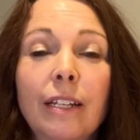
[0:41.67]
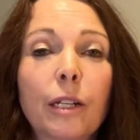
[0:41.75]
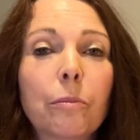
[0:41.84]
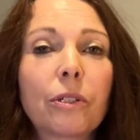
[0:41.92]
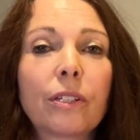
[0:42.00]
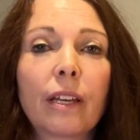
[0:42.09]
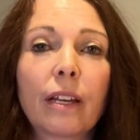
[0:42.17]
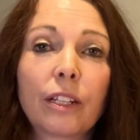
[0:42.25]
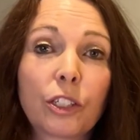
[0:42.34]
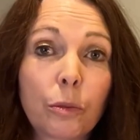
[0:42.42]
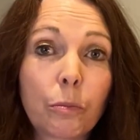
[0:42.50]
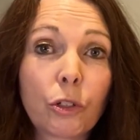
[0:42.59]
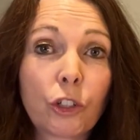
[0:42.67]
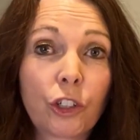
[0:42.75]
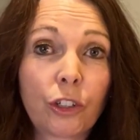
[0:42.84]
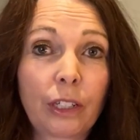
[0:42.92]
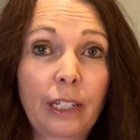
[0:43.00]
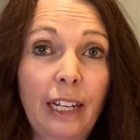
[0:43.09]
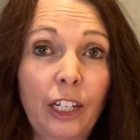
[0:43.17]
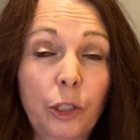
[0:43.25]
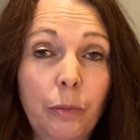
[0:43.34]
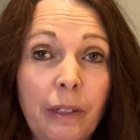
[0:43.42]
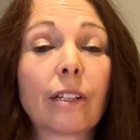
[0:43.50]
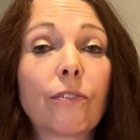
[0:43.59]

Number 10 is emotional attachment.